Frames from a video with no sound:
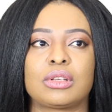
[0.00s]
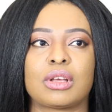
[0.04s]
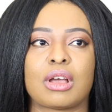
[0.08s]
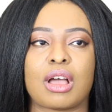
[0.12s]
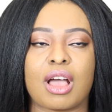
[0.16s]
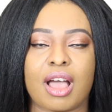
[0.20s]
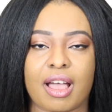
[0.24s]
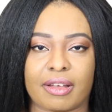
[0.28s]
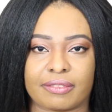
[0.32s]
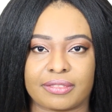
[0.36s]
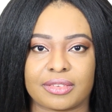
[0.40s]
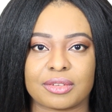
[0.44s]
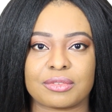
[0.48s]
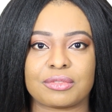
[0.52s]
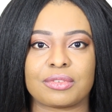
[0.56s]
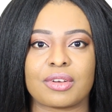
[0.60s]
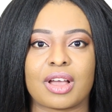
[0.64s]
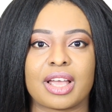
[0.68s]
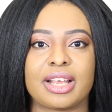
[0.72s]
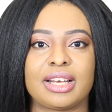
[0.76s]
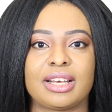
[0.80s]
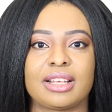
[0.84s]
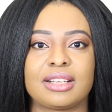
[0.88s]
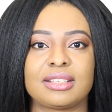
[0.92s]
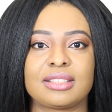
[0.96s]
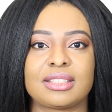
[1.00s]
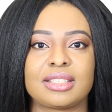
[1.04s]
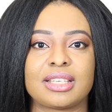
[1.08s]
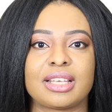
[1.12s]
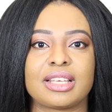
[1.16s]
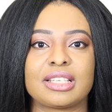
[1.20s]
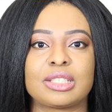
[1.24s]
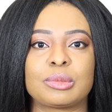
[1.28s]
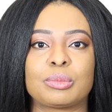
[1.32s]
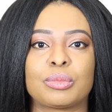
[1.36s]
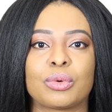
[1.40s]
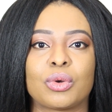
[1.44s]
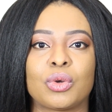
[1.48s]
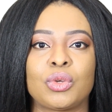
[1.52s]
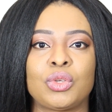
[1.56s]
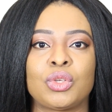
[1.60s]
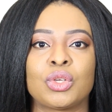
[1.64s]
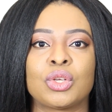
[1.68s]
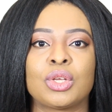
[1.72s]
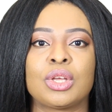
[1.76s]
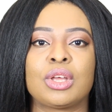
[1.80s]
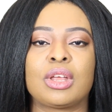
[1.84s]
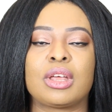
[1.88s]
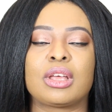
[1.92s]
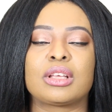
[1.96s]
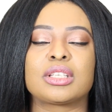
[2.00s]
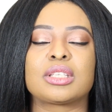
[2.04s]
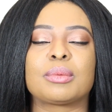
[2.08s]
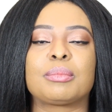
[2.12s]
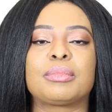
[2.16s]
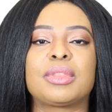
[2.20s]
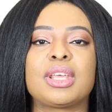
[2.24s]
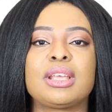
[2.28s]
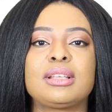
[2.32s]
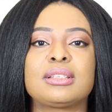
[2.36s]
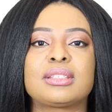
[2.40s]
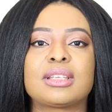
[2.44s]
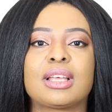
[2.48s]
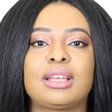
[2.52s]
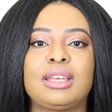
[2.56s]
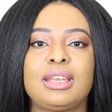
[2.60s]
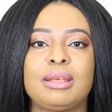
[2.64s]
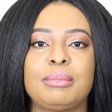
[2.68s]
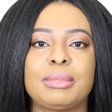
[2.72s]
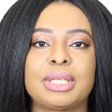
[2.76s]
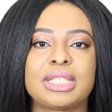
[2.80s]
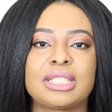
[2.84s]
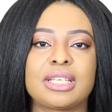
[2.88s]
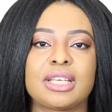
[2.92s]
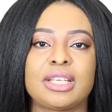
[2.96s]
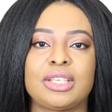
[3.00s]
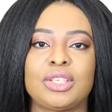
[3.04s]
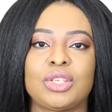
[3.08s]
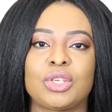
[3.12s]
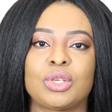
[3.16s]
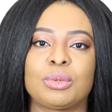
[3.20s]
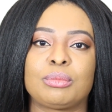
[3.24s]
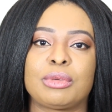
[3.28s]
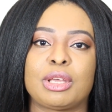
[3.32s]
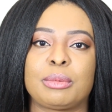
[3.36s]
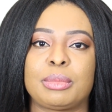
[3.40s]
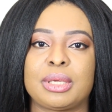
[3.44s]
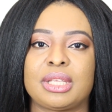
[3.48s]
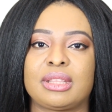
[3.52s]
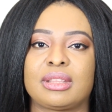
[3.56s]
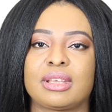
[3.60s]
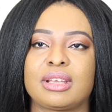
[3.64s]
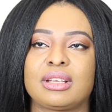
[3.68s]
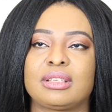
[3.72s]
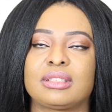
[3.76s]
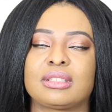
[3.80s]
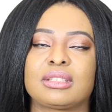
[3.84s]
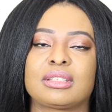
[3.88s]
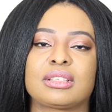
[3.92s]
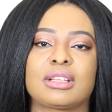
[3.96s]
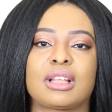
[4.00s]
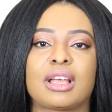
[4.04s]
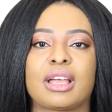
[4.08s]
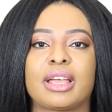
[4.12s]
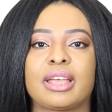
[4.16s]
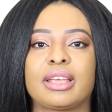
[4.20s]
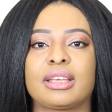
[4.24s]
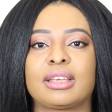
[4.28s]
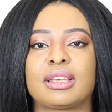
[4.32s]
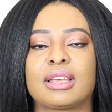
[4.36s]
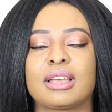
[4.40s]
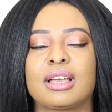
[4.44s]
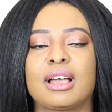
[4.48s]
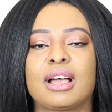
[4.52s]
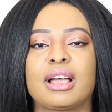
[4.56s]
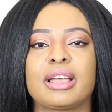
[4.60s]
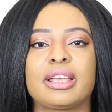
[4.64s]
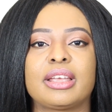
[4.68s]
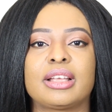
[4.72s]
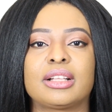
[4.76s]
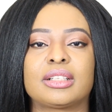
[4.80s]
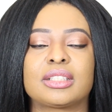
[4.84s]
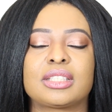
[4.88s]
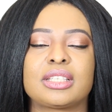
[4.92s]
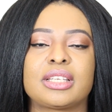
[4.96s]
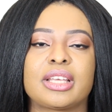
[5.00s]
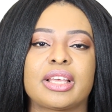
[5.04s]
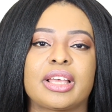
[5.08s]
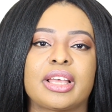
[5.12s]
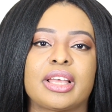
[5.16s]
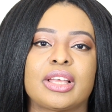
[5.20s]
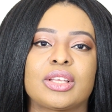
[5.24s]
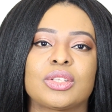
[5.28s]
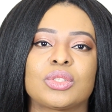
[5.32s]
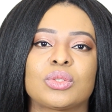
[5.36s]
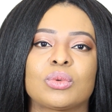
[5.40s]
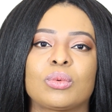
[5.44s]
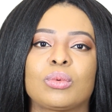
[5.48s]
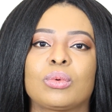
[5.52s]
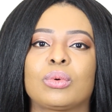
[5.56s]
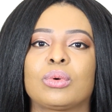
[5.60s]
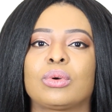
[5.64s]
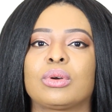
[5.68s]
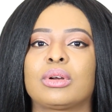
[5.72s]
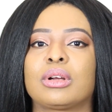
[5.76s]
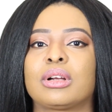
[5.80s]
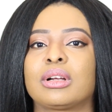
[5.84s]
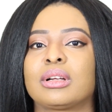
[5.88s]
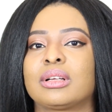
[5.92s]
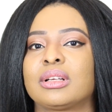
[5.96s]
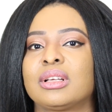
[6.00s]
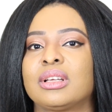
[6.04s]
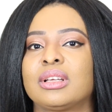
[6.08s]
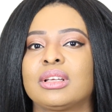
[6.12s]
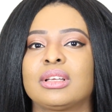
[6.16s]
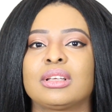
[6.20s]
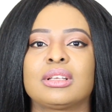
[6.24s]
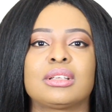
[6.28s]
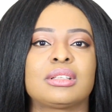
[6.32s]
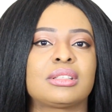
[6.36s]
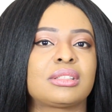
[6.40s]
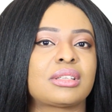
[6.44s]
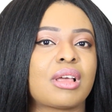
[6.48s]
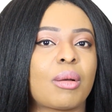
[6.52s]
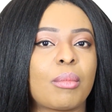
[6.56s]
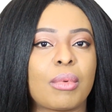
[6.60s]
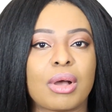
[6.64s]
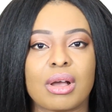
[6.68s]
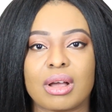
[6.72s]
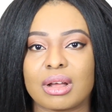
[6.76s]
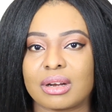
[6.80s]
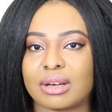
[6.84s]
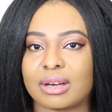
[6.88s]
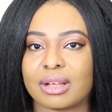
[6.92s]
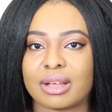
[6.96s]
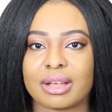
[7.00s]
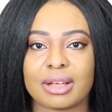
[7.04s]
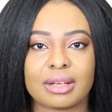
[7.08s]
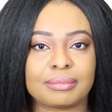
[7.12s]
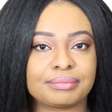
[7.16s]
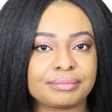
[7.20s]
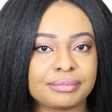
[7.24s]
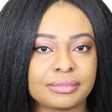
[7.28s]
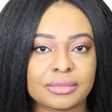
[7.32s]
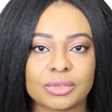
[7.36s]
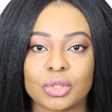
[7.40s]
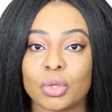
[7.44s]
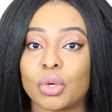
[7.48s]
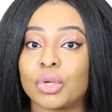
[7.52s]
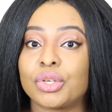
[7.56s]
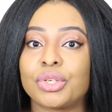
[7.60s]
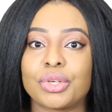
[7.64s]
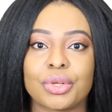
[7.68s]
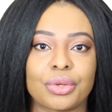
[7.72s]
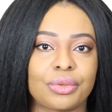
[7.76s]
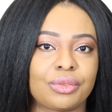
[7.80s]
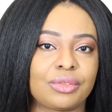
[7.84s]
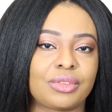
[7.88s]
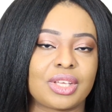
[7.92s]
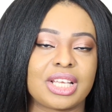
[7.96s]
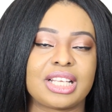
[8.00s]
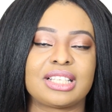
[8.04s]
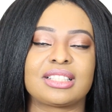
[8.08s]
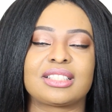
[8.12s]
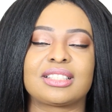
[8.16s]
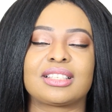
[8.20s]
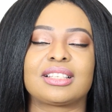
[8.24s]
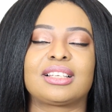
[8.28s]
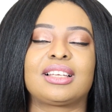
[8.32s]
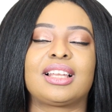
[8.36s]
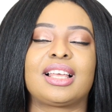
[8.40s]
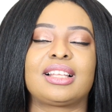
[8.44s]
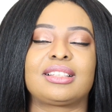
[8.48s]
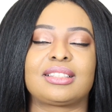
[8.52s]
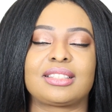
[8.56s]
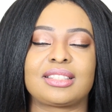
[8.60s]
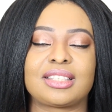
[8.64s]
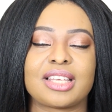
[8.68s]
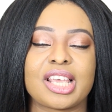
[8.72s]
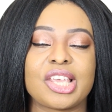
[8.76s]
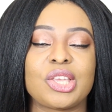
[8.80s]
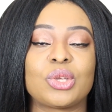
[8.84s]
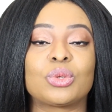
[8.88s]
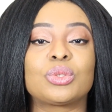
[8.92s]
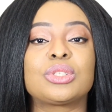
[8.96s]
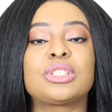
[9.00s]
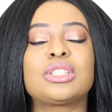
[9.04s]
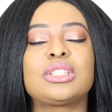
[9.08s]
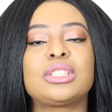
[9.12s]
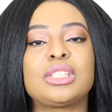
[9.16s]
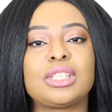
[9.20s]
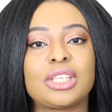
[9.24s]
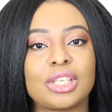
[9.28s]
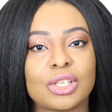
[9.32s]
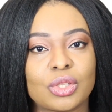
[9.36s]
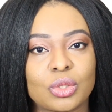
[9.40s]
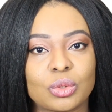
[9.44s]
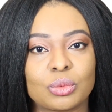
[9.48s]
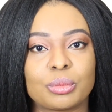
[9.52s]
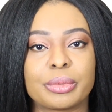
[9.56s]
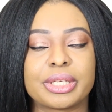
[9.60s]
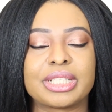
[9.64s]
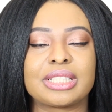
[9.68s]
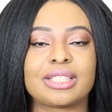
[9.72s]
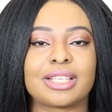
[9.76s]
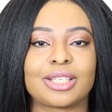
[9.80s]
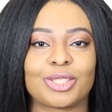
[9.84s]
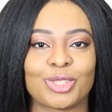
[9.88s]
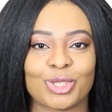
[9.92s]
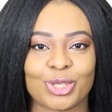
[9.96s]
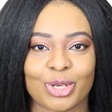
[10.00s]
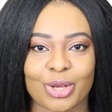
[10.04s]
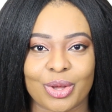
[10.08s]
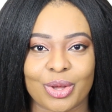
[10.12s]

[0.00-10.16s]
have the finances, but some things are limiting you, maybe things like IELTS or some other unknown things. Let's say you still wanted to